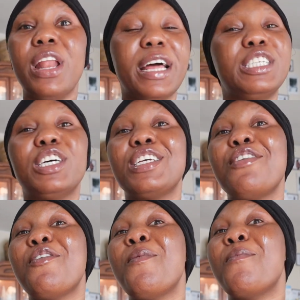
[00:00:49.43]
Like she doesn't
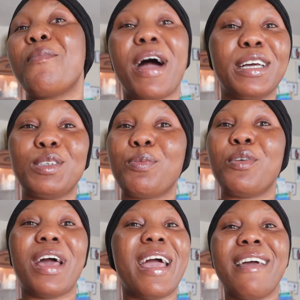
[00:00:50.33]
even mind to
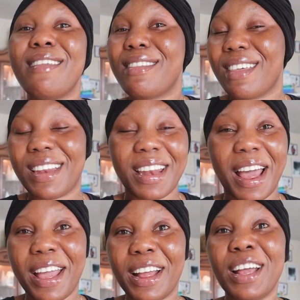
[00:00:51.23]
put anything in
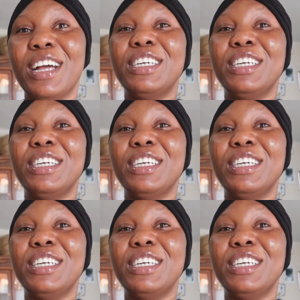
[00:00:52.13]
her hair.